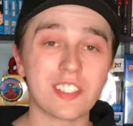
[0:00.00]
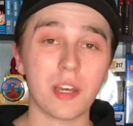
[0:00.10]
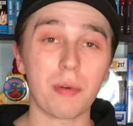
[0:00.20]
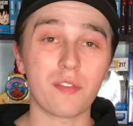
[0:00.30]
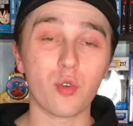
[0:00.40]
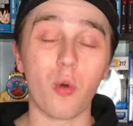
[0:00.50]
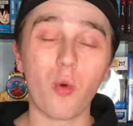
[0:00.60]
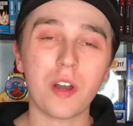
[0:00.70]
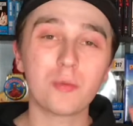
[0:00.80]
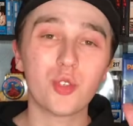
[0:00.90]
What's up, everyone?
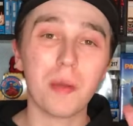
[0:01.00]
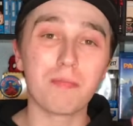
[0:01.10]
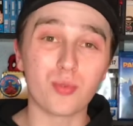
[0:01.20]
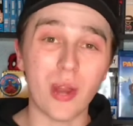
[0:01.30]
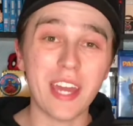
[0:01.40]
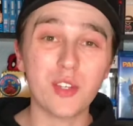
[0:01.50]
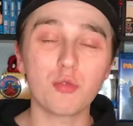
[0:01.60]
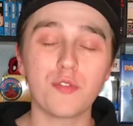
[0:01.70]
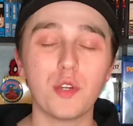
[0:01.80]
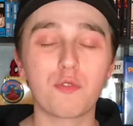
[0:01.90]
Welcome to a brand
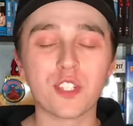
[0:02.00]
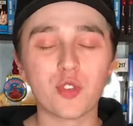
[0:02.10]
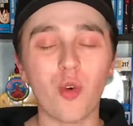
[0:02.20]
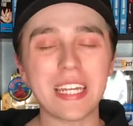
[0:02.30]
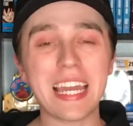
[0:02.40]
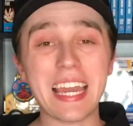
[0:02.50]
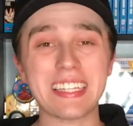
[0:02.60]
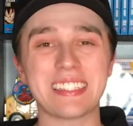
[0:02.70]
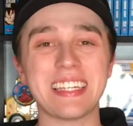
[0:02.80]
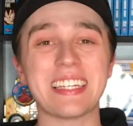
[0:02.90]
new review for twenty
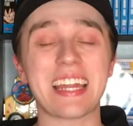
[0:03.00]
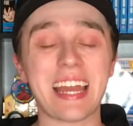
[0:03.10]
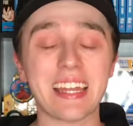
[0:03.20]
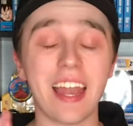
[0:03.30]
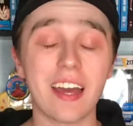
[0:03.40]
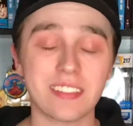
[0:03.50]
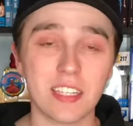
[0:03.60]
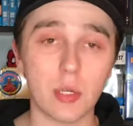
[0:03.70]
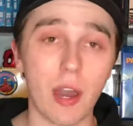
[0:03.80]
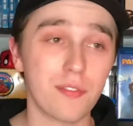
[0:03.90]
eighteen, and I cannot
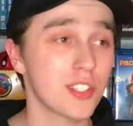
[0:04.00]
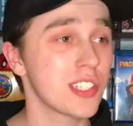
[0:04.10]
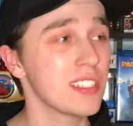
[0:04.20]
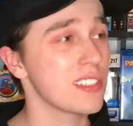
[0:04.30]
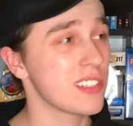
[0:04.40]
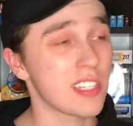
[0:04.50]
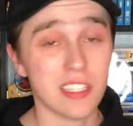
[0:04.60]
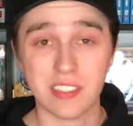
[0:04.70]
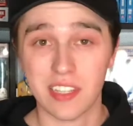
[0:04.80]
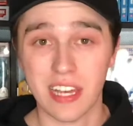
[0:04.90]
tell you, after seeing
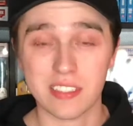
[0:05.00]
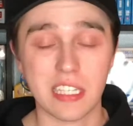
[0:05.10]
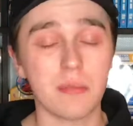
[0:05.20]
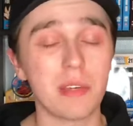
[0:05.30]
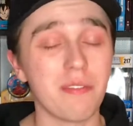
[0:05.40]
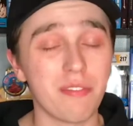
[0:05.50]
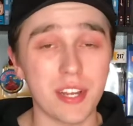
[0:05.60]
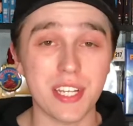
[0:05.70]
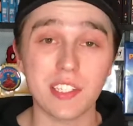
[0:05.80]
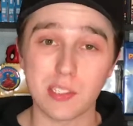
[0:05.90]
Insidious the Last Key and being
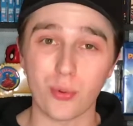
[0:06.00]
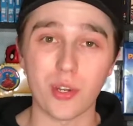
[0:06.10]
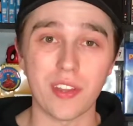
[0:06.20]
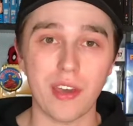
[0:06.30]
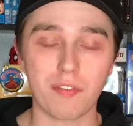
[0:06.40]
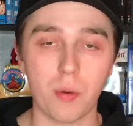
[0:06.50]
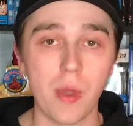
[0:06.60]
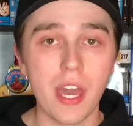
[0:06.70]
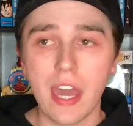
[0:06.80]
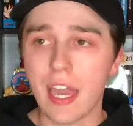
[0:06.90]
very disappointed in that film,
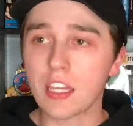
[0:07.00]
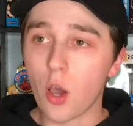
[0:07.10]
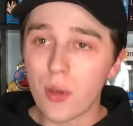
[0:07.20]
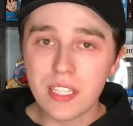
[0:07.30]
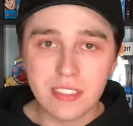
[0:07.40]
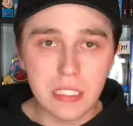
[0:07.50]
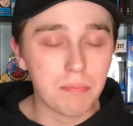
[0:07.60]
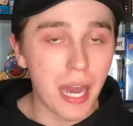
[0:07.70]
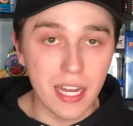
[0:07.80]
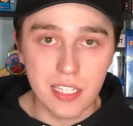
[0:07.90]
and going and
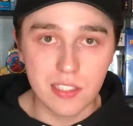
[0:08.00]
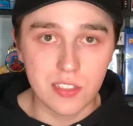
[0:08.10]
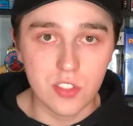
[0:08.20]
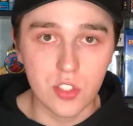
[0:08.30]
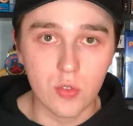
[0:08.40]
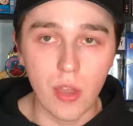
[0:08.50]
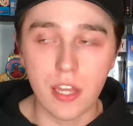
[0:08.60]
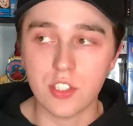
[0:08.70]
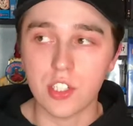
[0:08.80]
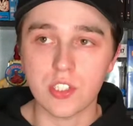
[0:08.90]
seeing Paddington two
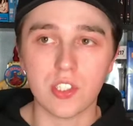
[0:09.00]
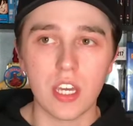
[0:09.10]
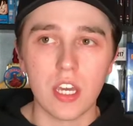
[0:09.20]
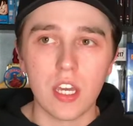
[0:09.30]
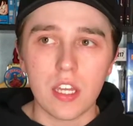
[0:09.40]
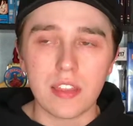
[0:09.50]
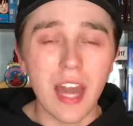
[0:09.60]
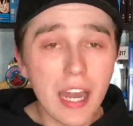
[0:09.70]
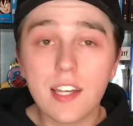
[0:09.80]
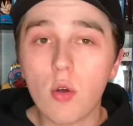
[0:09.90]
and just
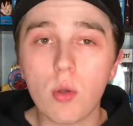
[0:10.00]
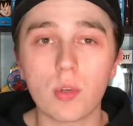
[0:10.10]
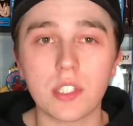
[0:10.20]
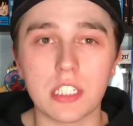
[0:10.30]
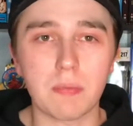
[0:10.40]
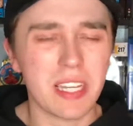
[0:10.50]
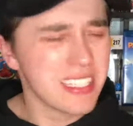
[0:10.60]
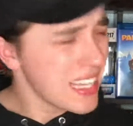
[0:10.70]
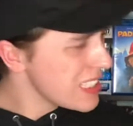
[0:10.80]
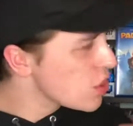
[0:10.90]
not knowing what to expect,
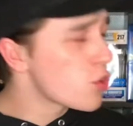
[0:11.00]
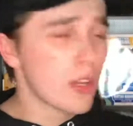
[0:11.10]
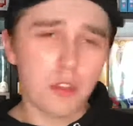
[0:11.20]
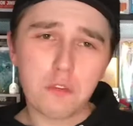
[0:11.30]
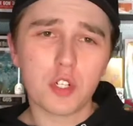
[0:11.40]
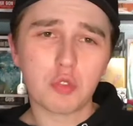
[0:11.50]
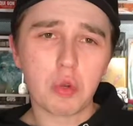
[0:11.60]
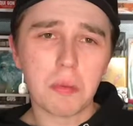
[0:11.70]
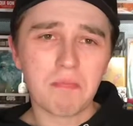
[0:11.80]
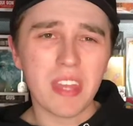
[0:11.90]
because I enjoyed the first
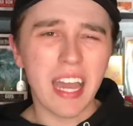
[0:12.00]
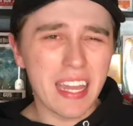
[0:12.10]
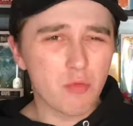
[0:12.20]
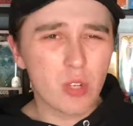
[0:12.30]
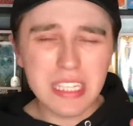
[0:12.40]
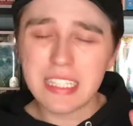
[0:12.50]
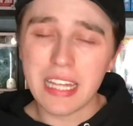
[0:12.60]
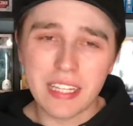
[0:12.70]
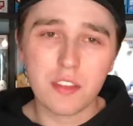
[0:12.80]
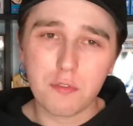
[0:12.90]
one. I really
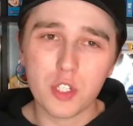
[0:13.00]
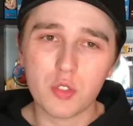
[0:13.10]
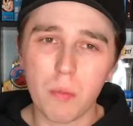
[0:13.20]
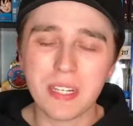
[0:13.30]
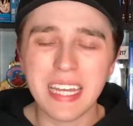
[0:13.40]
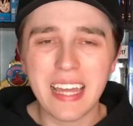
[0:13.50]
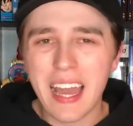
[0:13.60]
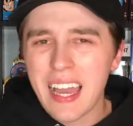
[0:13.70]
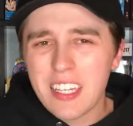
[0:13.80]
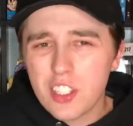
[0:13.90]
liked the first one, but I,
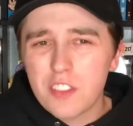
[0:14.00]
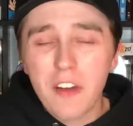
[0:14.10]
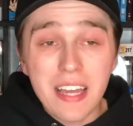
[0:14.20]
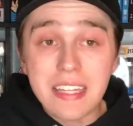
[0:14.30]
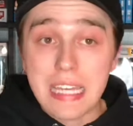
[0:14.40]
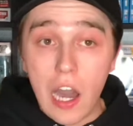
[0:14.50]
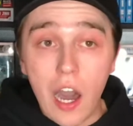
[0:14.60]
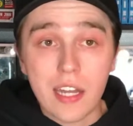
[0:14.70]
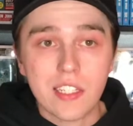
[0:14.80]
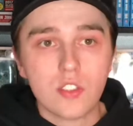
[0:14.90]
I, I just finally
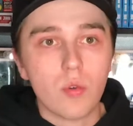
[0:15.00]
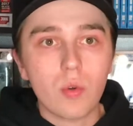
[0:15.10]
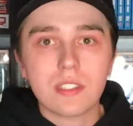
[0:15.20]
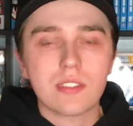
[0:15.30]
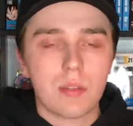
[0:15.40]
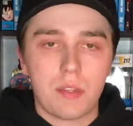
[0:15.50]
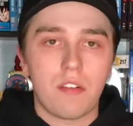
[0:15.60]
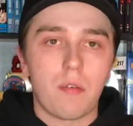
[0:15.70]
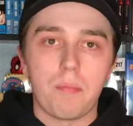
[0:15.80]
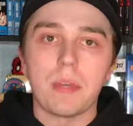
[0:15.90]
caught it, so it wasn't something
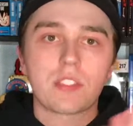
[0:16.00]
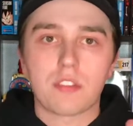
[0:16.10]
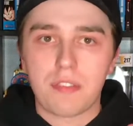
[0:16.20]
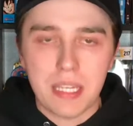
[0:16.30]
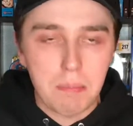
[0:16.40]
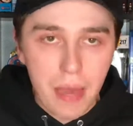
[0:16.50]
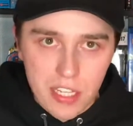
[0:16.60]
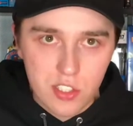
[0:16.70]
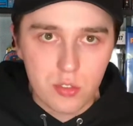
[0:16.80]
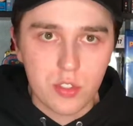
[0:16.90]
of a mystifying
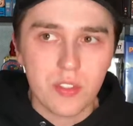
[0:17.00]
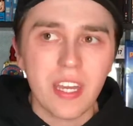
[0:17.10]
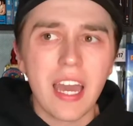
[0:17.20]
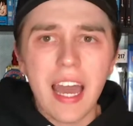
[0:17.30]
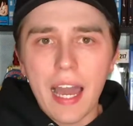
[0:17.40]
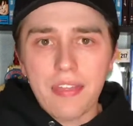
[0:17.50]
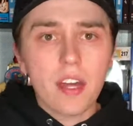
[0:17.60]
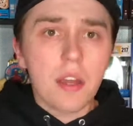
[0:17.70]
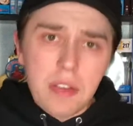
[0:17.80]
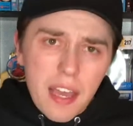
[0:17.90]
magical to it. I
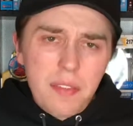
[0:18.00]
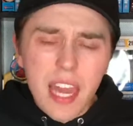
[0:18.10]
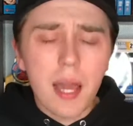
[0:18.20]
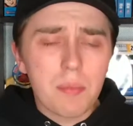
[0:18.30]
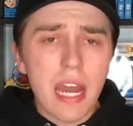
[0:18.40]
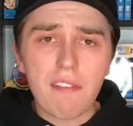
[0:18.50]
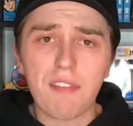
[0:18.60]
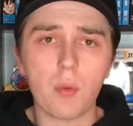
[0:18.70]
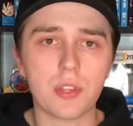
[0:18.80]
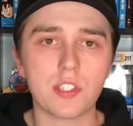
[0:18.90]
thought, yeah, I'm going to have
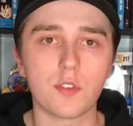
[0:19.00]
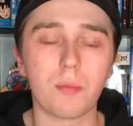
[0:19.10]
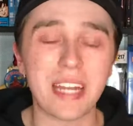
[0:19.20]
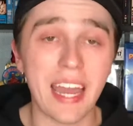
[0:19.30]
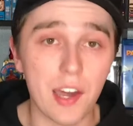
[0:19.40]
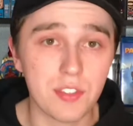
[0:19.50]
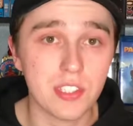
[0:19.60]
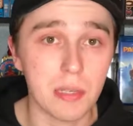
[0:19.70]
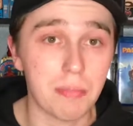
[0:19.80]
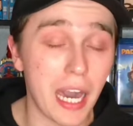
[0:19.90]
fun with this film, but I have to
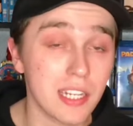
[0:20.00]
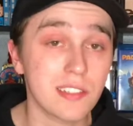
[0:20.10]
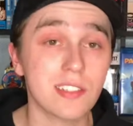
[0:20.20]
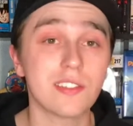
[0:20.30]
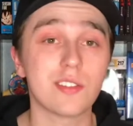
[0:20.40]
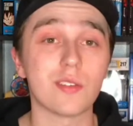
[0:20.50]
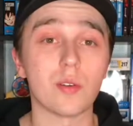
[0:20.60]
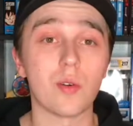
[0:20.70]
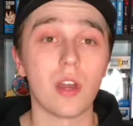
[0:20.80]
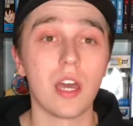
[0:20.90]
say, Paddington
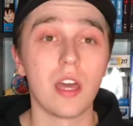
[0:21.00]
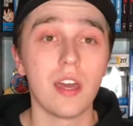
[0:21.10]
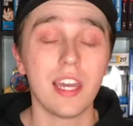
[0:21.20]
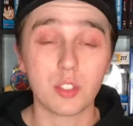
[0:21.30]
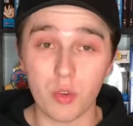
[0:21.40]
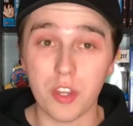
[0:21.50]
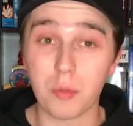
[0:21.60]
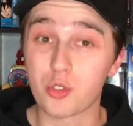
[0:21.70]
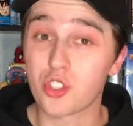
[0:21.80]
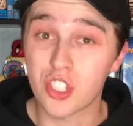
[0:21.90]
two is one of the
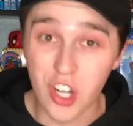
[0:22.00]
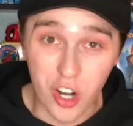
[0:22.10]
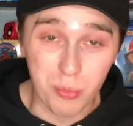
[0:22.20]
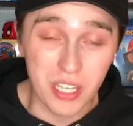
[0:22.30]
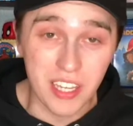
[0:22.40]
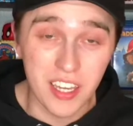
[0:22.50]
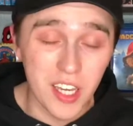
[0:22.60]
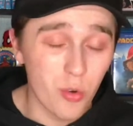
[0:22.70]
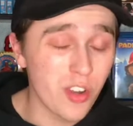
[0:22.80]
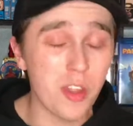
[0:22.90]
most charming,
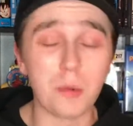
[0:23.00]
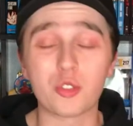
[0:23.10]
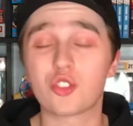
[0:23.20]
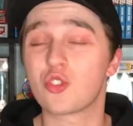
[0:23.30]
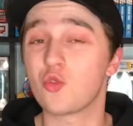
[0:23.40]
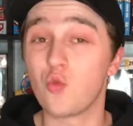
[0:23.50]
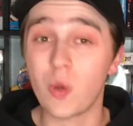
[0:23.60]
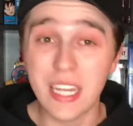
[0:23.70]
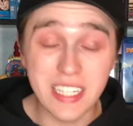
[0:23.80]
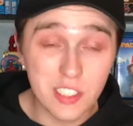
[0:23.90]
one of the most
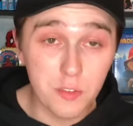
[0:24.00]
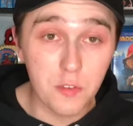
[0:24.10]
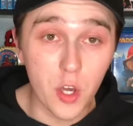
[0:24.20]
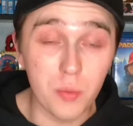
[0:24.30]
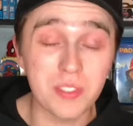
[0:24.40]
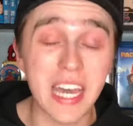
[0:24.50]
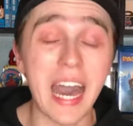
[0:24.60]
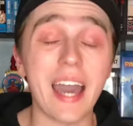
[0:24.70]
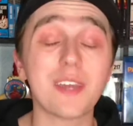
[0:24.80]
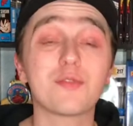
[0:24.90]
sweetest films
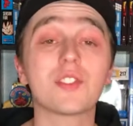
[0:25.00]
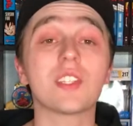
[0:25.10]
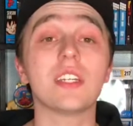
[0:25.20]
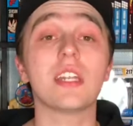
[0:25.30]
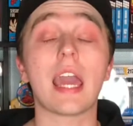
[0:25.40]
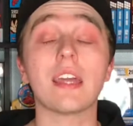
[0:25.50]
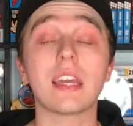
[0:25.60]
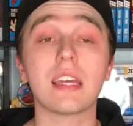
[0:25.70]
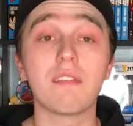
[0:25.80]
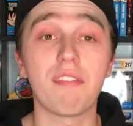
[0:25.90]
I've seen in
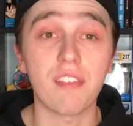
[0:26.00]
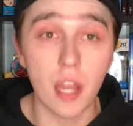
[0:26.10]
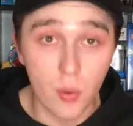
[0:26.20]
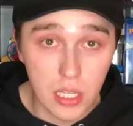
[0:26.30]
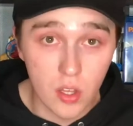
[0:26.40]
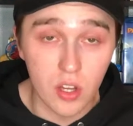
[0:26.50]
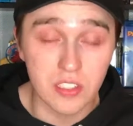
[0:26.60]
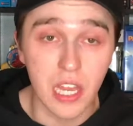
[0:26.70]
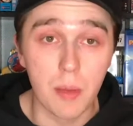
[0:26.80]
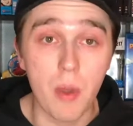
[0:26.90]
a very long
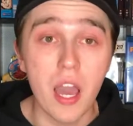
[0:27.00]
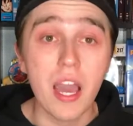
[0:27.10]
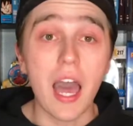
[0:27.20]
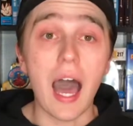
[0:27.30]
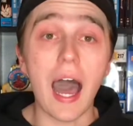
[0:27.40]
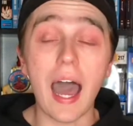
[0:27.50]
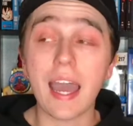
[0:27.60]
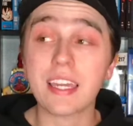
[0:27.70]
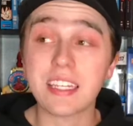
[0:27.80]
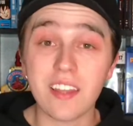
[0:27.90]
time.
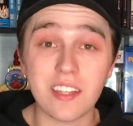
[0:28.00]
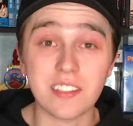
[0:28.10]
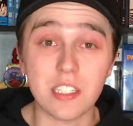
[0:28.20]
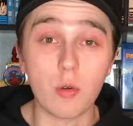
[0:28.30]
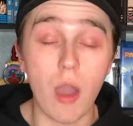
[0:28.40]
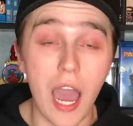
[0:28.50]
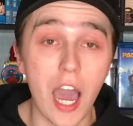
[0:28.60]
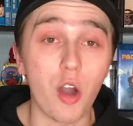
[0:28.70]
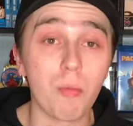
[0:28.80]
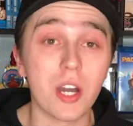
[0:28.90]
I cannot tell you
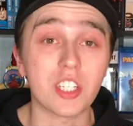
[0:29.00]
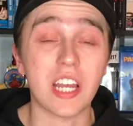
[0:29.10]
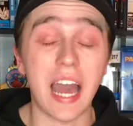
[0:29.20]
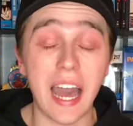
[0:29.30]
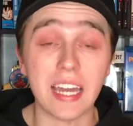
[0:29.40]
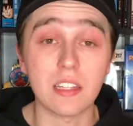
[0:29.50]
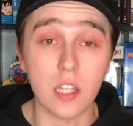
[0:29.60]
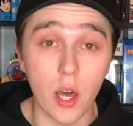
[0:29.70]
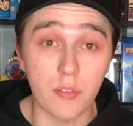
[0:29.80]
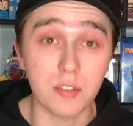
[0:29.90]
how much I
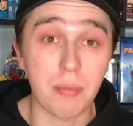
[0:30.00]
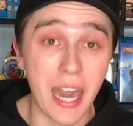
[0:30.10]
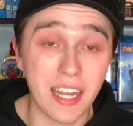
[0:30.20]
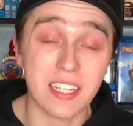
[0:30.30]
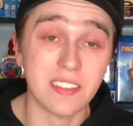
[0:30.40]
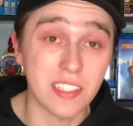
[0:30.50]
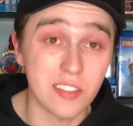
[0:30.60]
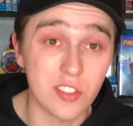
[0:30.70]
loved Paddington